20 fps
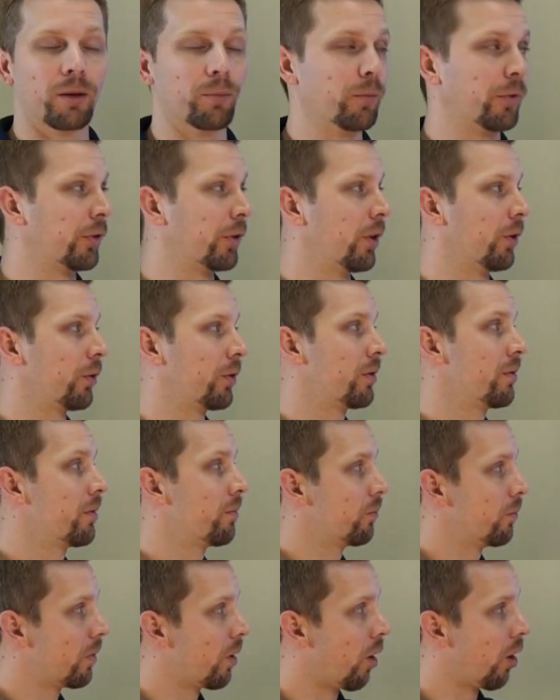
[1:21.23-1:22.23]
So
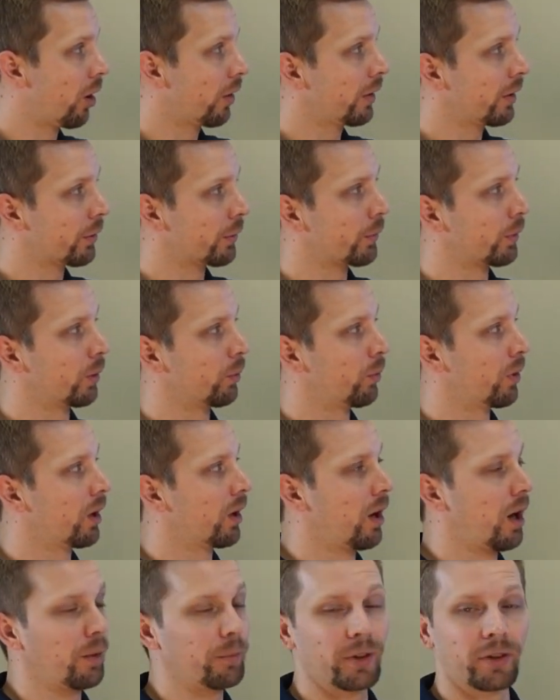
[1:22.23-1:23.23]
on this
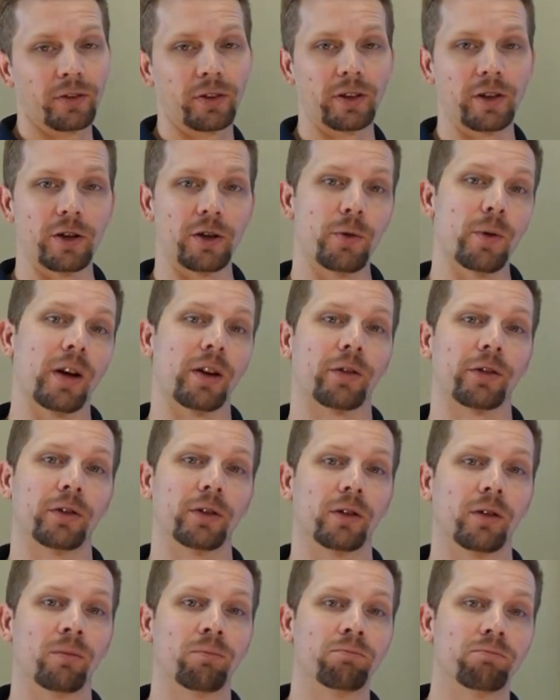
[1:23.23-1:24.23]
firmware, obviously the US
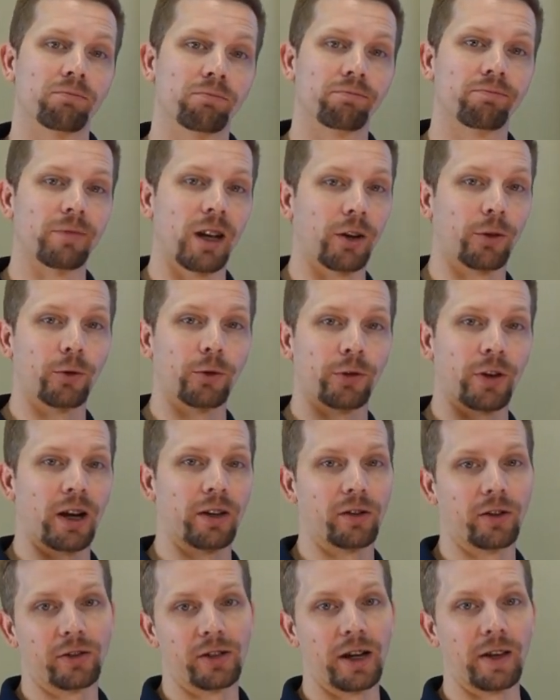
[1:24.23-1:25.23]
still
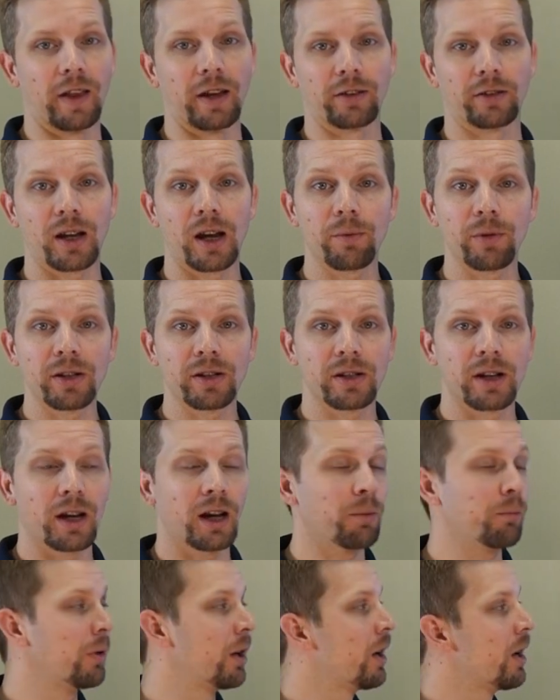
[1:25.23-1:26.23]
exercises daylight savings
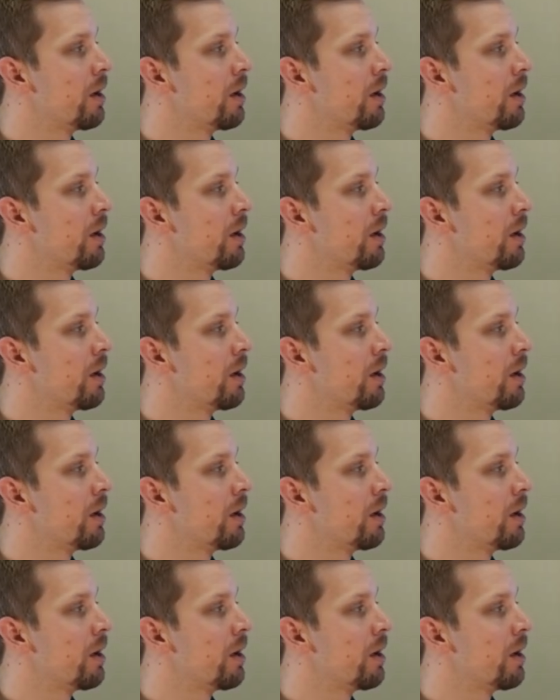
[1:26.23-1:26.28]
time.